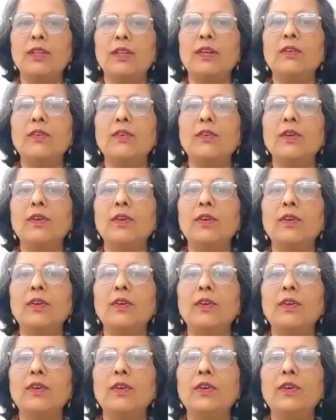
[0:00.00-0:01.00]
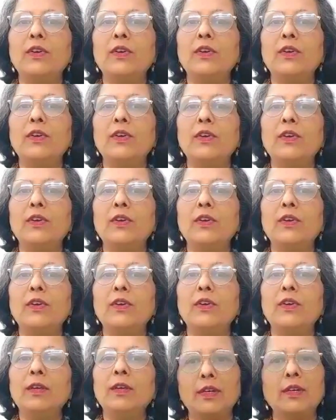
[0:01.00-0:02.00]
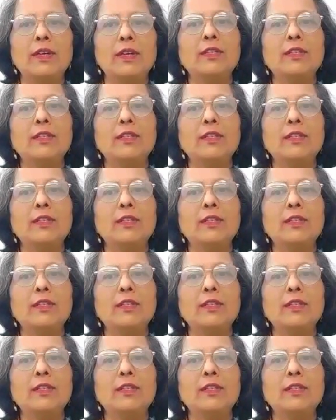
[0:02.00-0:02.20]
that reading books in school for pleasure